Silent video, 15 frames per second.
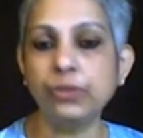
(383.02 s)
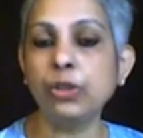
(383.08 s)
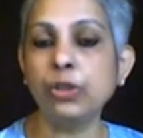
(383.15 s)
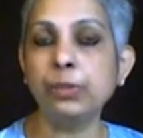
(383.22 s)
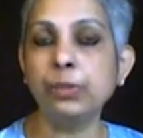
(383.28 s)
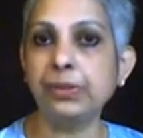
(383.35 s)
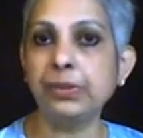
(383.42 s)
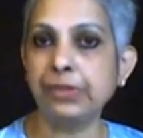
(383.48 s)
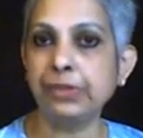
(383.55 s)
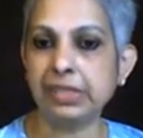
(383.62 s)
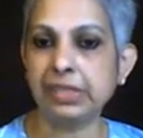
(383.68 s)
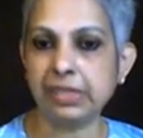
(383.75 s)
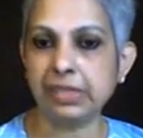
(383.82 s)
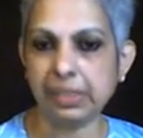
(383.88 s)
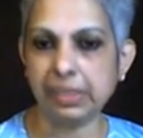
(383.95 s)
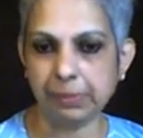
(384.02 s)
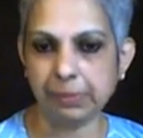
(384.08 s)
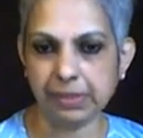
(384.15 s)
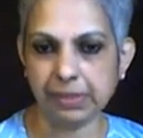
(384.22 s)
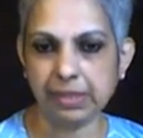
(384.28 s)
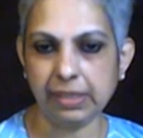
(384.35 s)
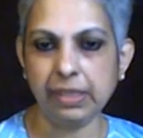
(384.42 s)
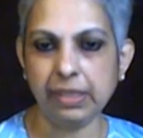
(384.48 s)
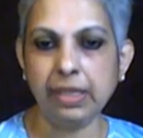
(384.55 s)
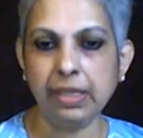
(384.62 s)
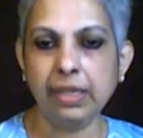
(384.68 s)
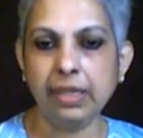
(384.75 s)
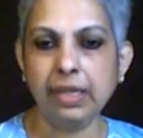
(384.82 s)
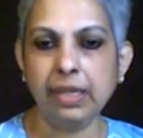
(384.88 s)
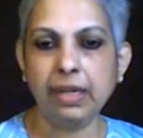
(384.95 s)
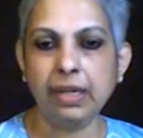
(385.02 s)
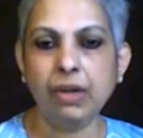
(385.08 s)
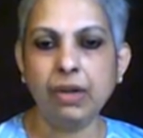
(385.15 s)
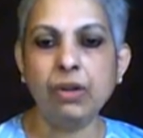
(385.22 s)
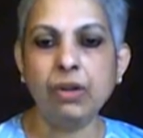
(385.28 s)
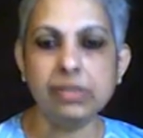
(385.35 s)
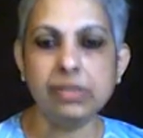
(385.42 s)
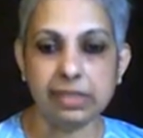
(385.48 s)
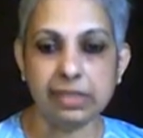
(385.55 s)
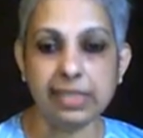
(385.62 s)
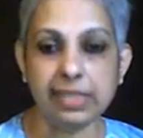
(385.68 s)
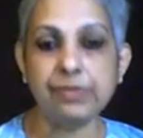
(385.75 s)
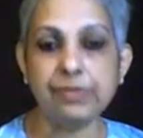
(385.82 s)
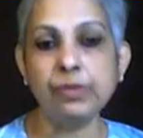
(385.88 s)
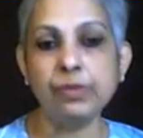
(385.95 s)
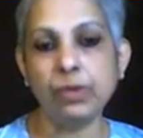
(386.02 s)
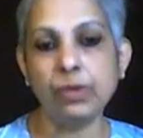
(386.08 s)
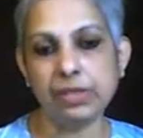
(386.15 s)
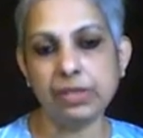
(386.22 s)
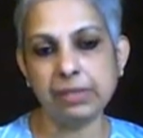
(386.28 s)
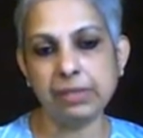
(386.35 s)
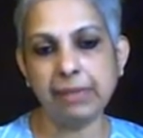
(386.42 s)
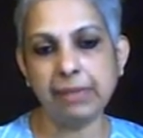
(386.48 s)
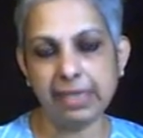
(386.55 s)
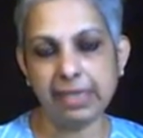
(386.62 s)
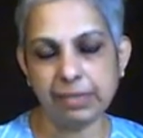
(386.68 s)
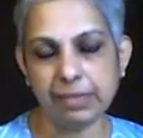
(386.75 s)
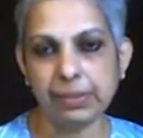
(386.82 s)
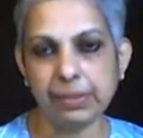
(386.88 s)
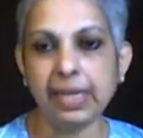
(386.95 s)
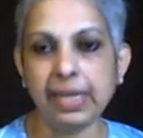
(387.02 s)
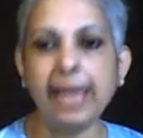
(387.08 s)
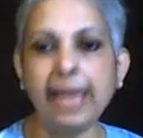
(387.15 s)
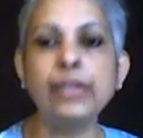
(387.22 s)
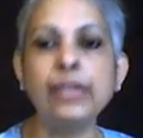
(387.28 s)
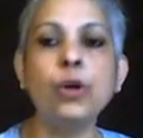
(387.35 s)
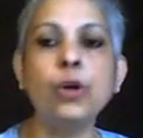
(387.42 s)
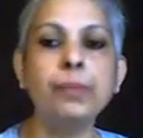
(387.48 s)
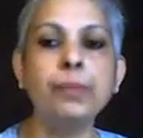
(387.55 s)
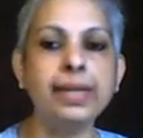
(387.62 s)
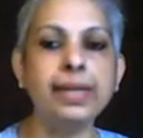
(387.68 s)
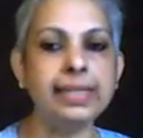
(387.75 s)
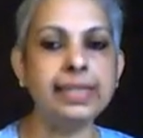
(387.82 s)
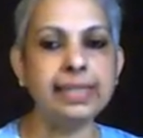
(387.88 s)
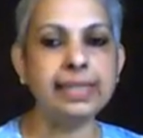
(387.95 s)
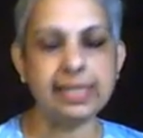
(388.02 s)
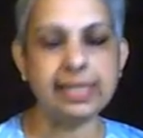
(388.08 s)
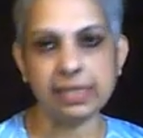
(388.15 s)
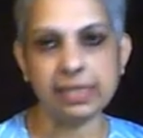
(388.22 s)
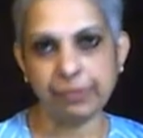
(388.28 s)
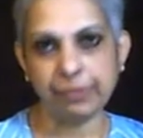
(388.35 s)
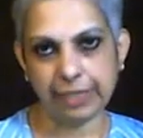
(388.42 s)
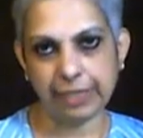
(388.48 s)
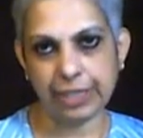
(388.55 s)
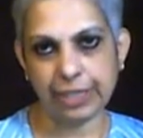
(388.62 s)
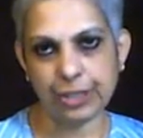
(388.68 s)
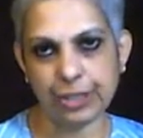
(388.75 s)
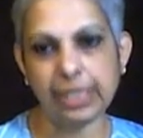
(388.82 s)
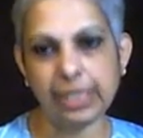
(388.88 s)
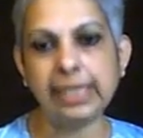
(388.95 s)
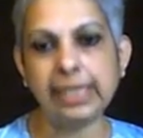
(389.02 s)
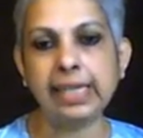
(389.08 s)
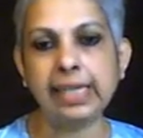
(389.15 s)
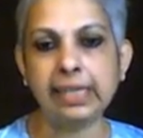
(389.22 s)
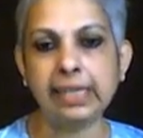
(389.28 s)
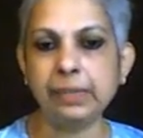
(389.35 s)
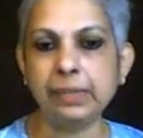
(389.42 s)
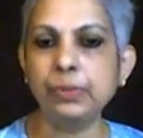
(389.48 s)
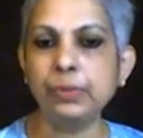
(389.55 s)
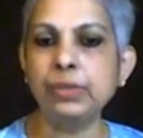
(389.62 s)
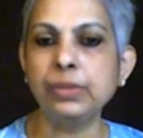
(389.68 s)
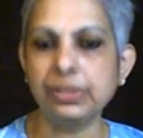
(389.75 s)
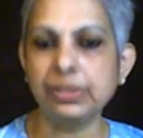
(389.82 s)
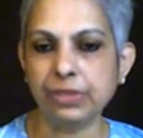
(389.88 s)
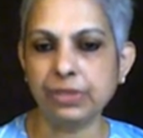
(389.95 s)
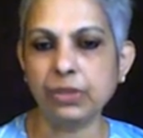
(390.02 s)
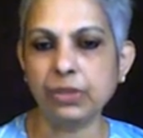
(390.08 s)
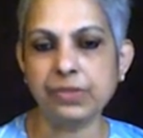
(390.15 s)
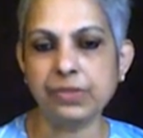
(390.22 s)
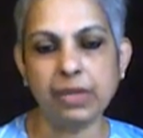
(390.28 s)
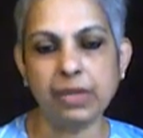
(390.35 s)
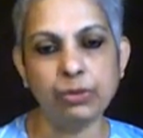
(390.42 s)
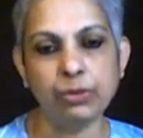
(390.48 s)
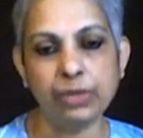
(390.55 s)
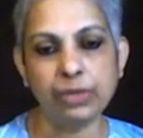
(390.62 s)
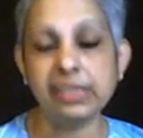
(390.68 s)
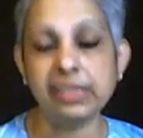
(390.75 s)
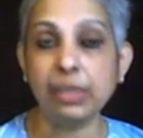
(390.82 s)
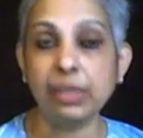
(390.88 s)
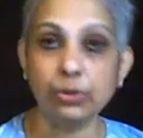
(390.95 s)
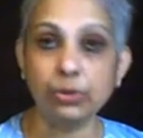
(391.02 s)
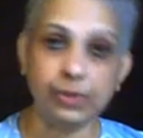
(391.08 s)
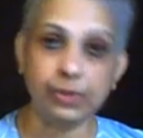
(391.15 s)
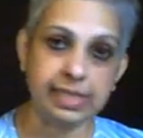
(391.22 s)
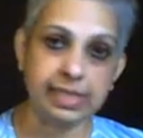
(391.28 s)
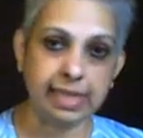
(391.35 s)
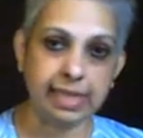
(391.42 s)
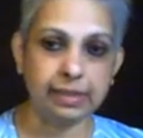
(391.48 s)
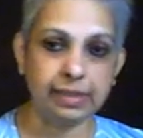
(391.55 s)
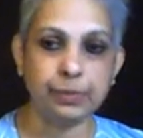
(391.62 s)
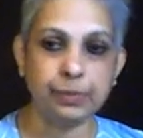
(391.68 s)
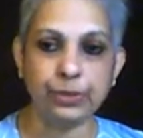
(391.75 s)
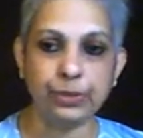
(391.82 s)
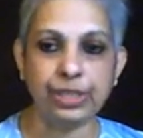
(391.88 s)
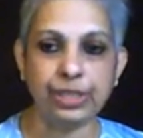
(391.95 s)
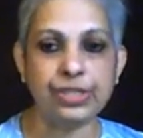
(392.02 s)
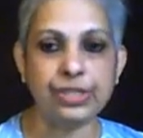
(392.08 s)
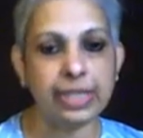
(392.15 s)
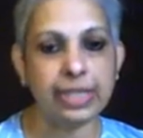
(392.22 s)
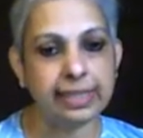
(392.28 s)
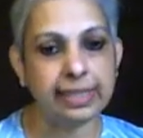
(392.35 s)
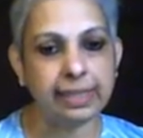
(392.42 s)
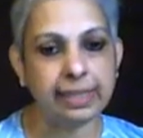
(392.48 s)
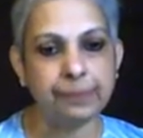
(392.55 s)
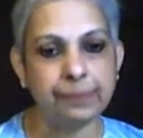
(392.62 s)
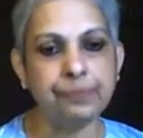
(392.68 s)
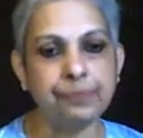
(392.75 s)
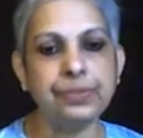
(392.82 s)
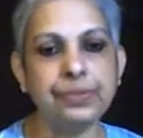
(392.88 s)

documentary script on successful watershed management and combating desertification in Anantapur district of southwest Andhra Pradesh, India.